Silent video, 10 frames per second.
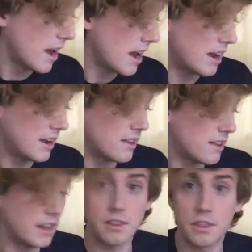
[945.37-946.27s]
and
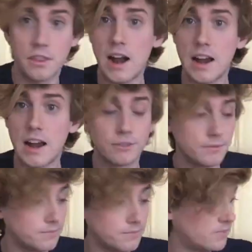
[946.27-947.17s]
they can thrive.
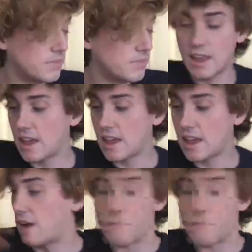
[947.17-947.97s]
Now,